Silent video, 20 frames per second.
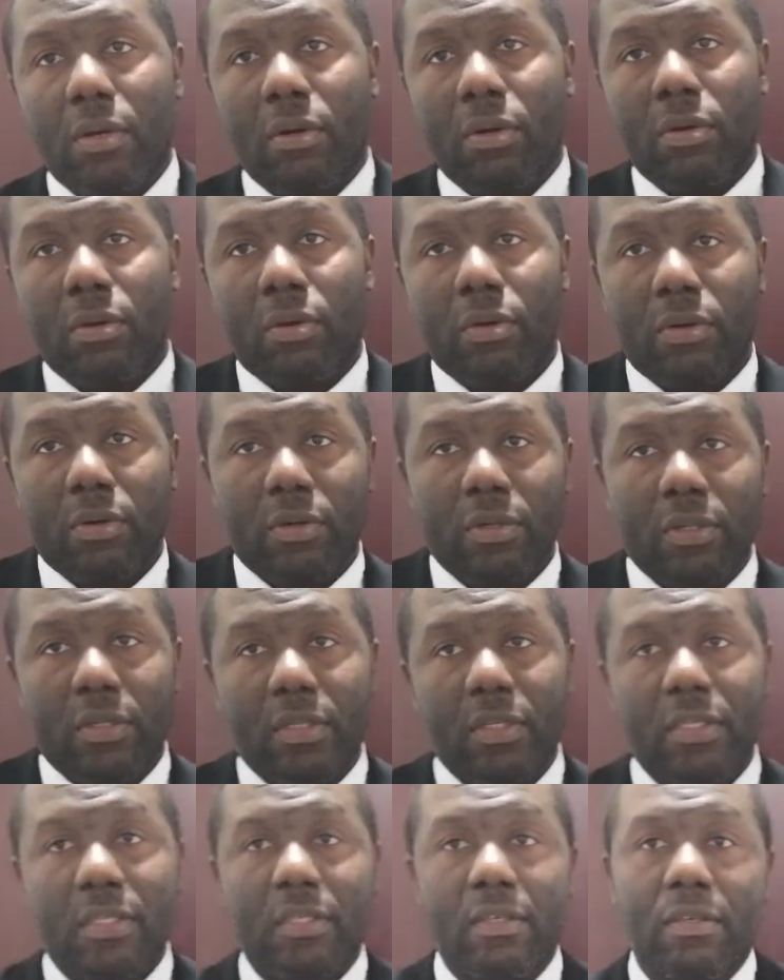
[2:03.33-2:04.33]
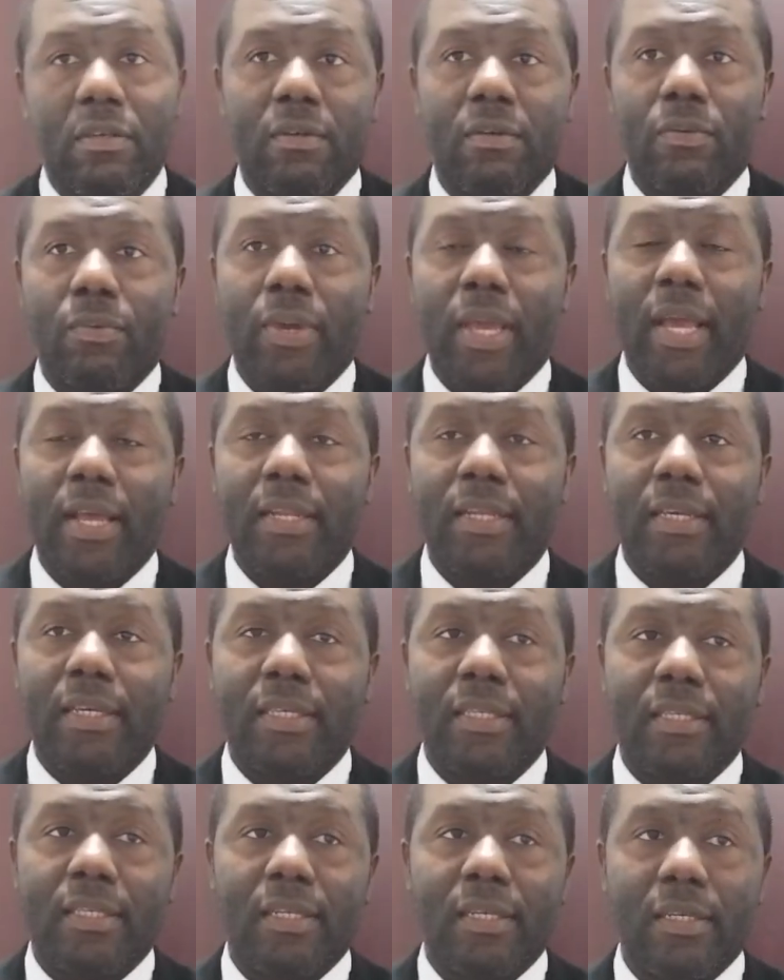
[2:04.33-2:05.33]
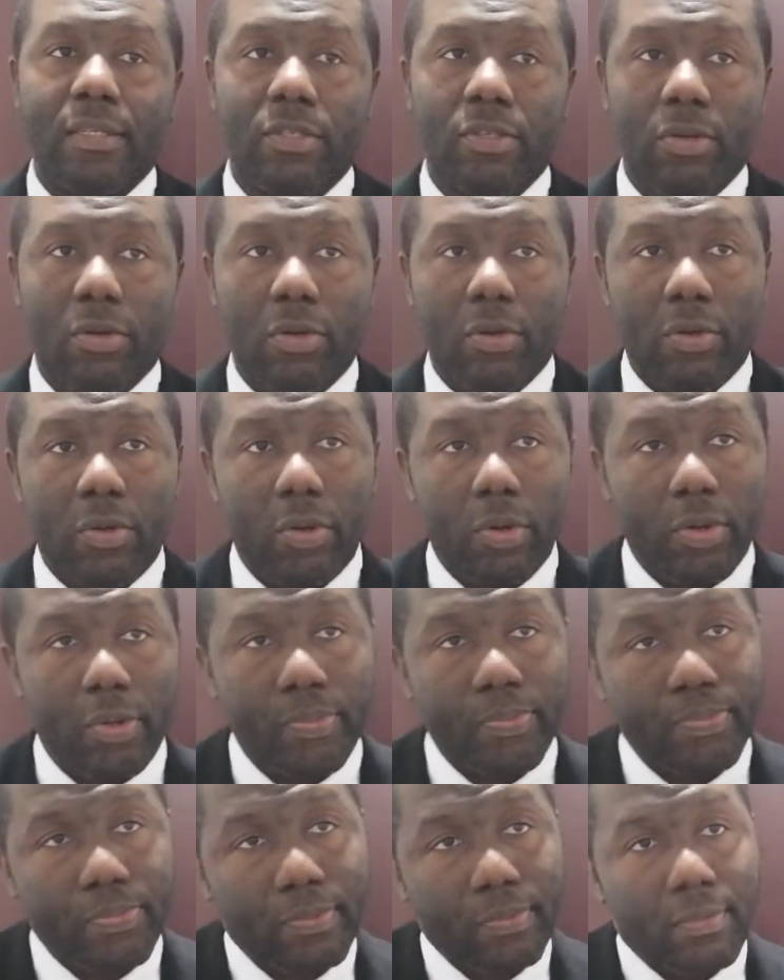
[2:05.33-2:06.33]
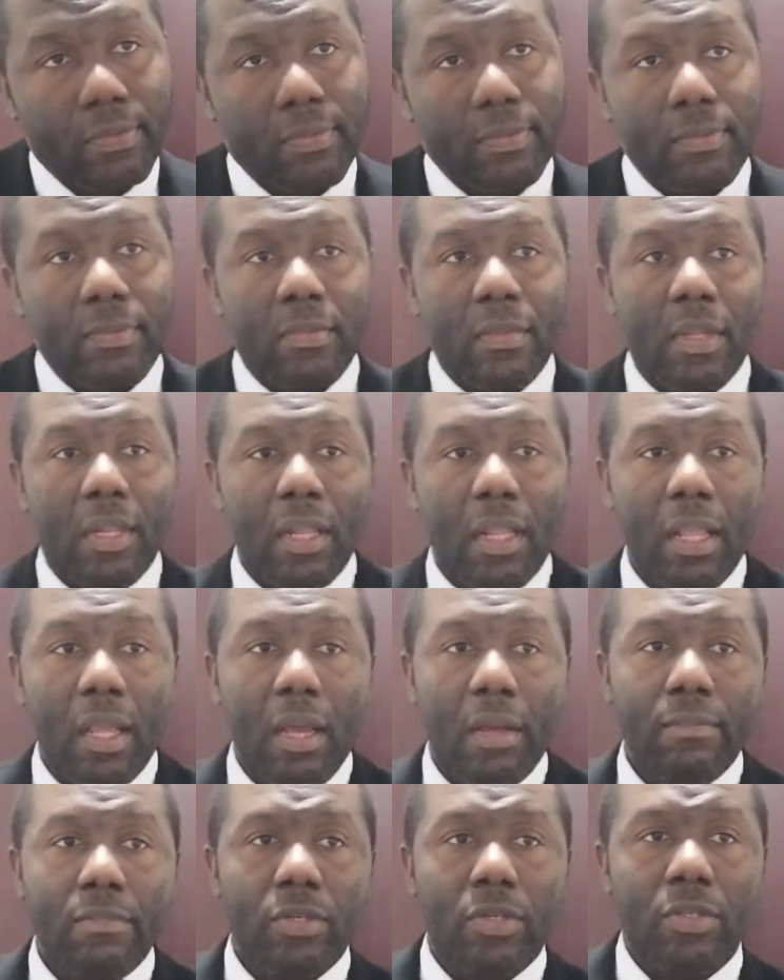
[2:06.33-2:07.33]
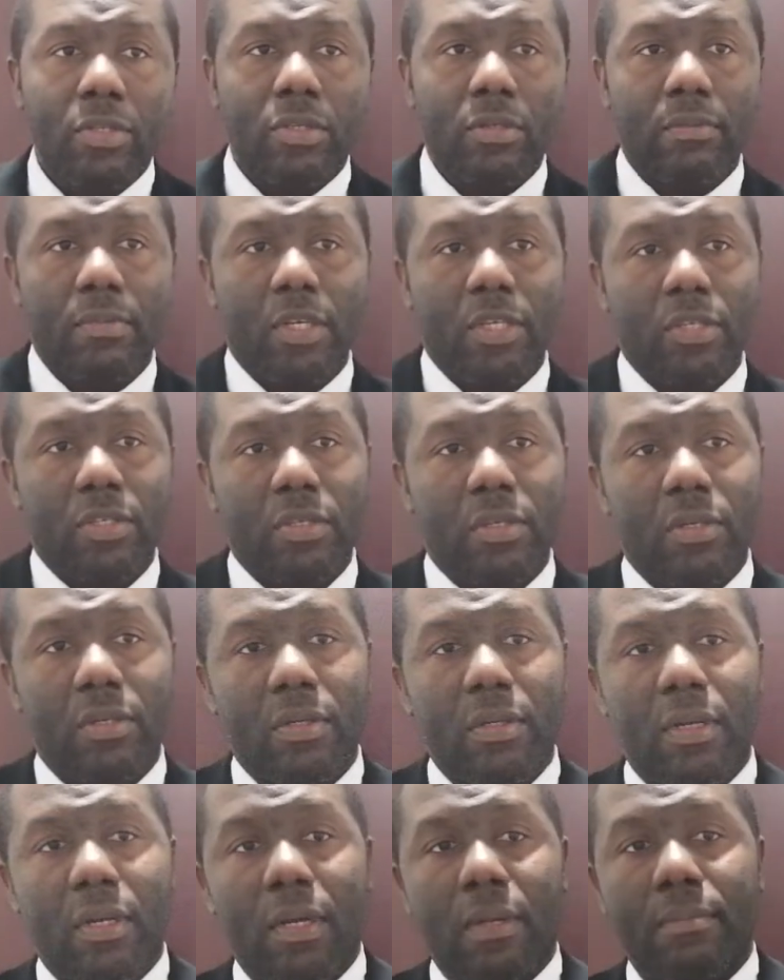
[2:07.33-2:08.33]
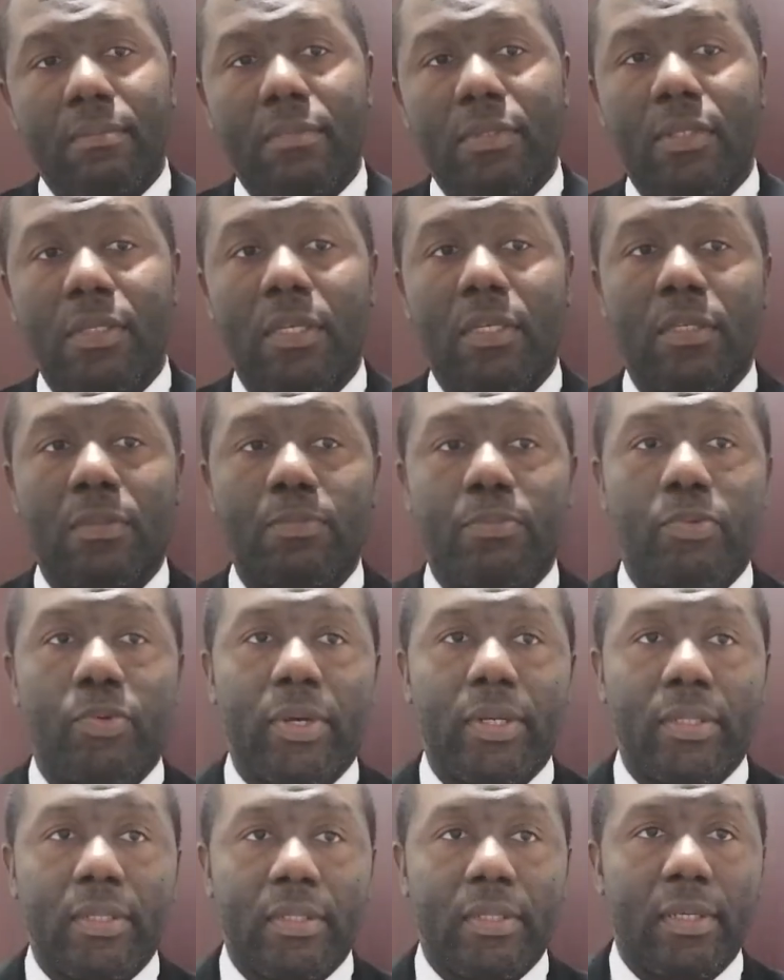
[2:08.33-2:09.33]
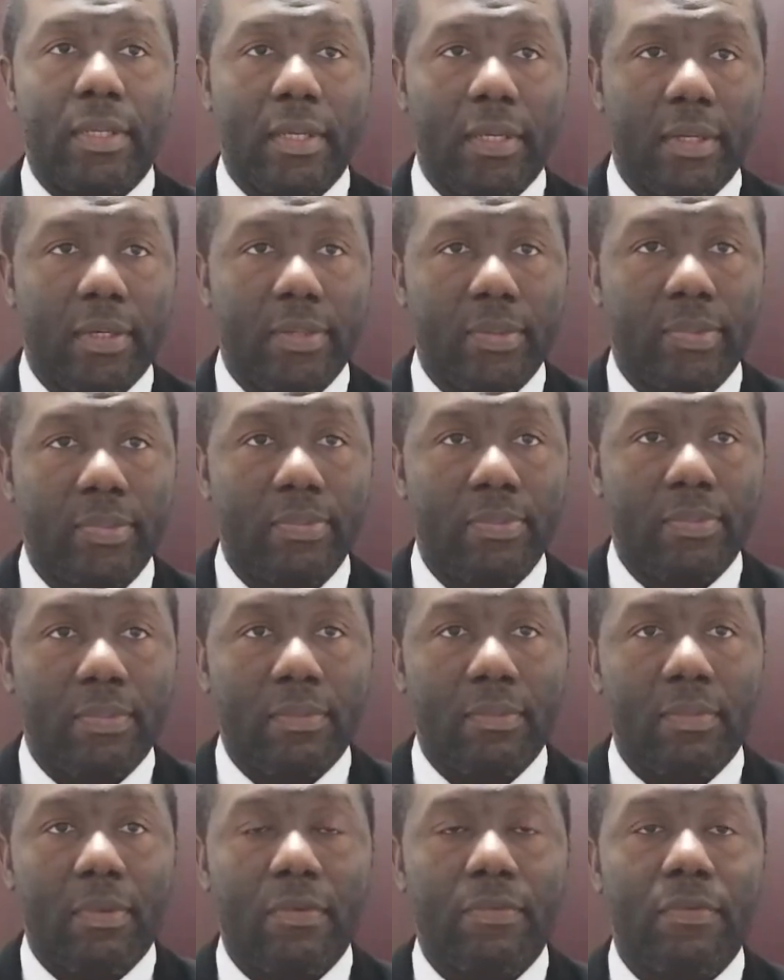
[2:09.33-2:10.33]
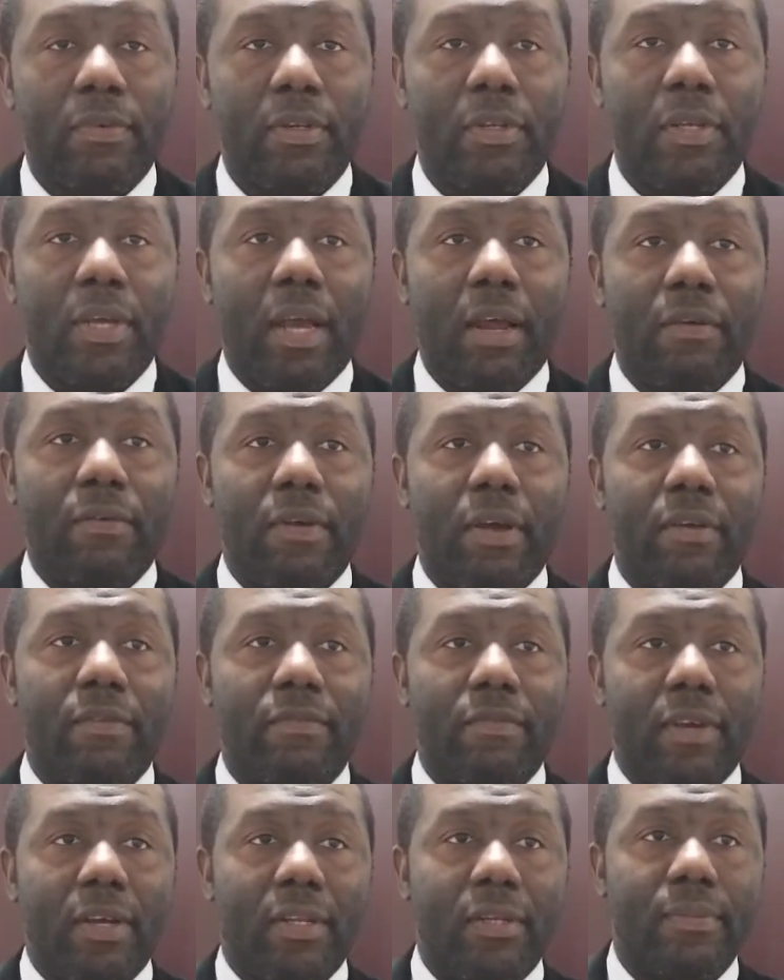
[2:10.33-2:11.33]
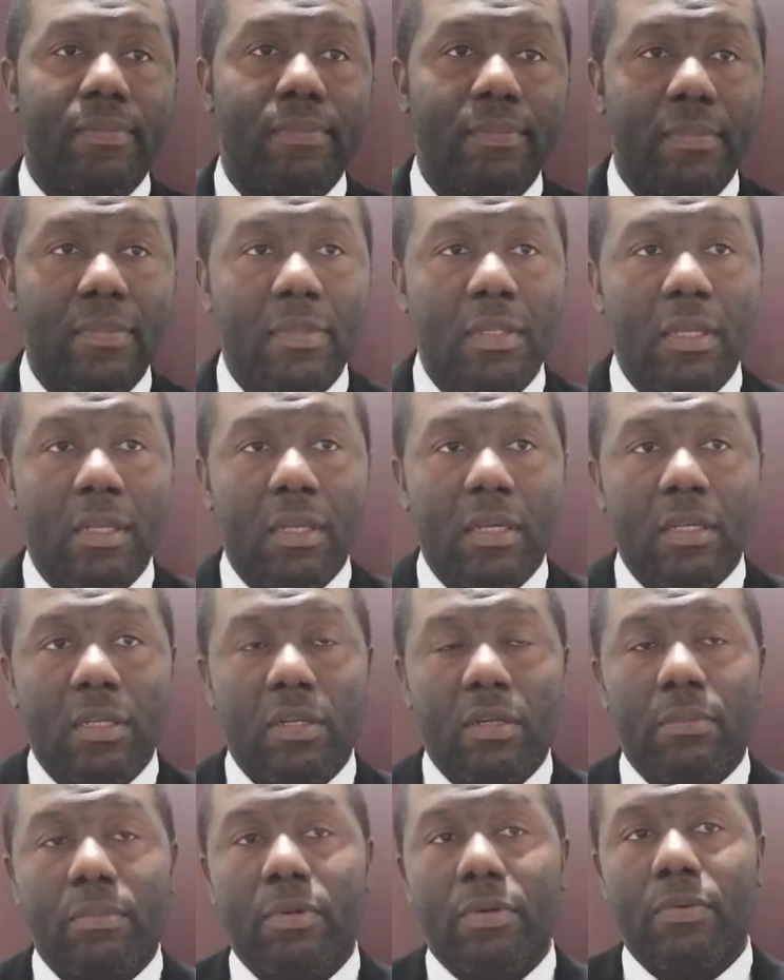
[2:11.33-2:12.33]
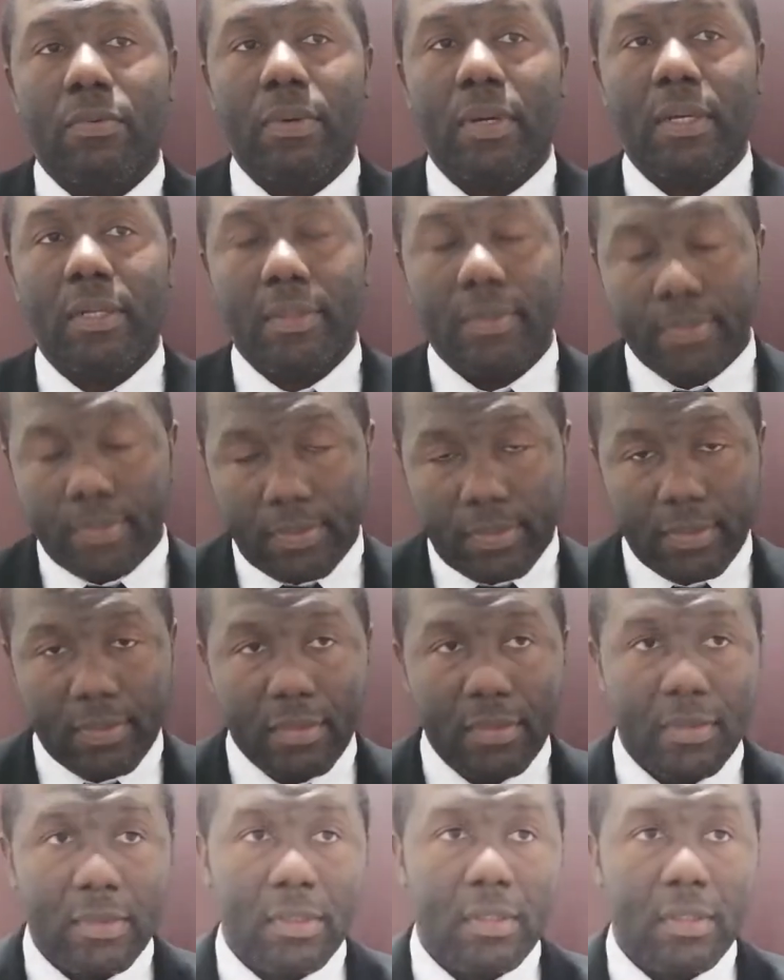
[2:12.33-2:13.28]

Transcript: or this where the incident occur, I'm going to measure 6 points here before the arrival. Number one,